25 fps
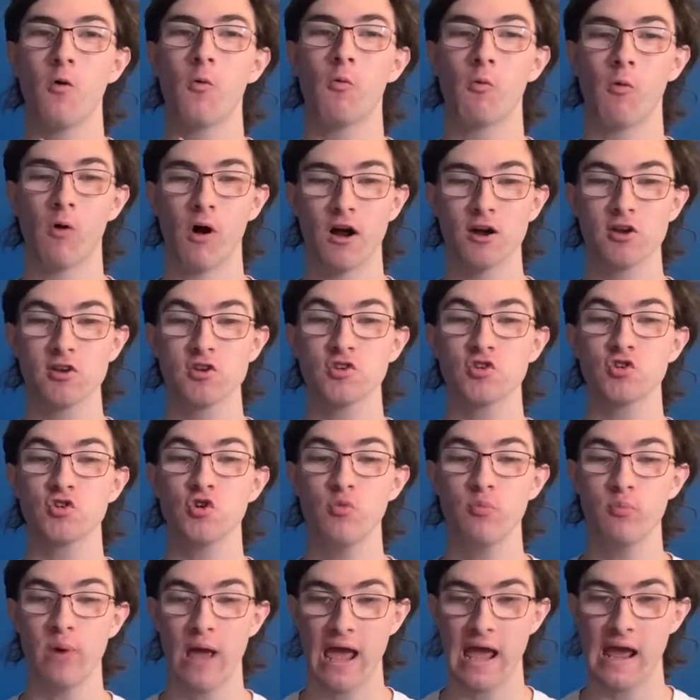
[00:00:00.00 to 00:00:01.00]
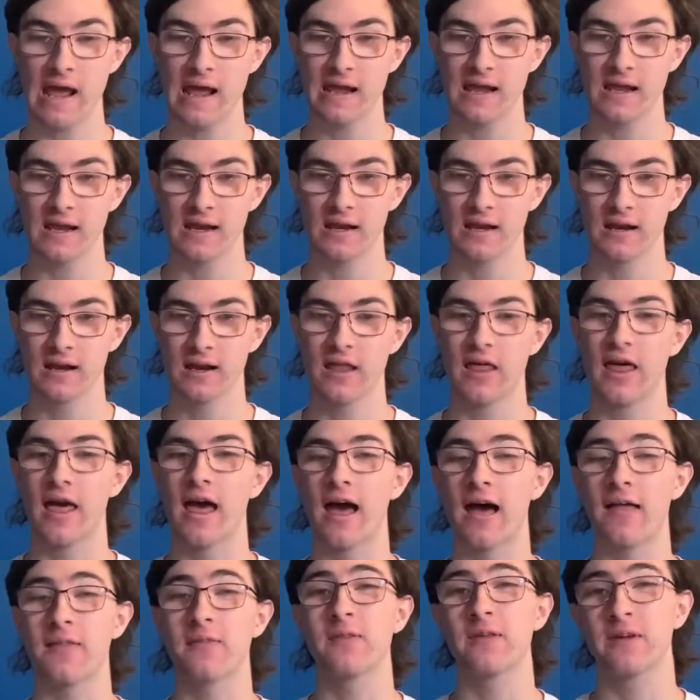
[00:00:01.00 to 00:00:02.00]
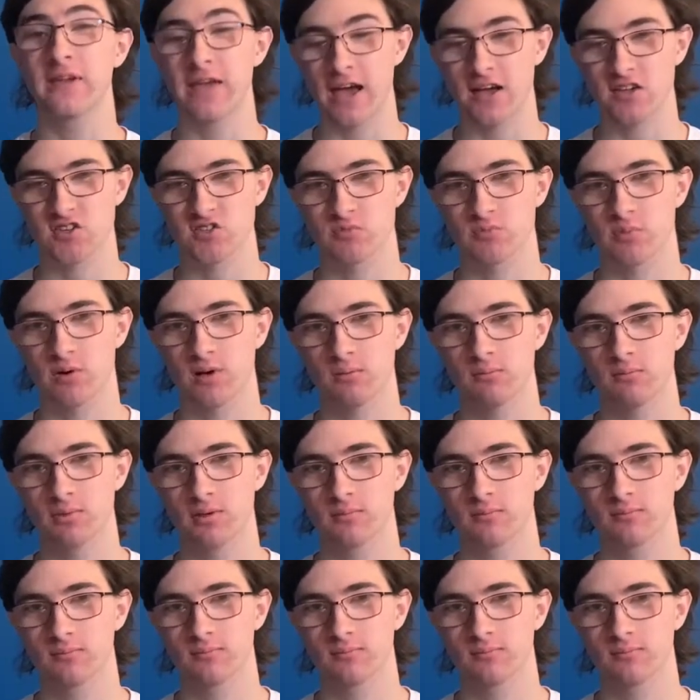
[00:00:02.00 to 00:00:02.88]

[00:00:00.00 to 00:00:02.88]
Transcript: want to pay at the gas pump.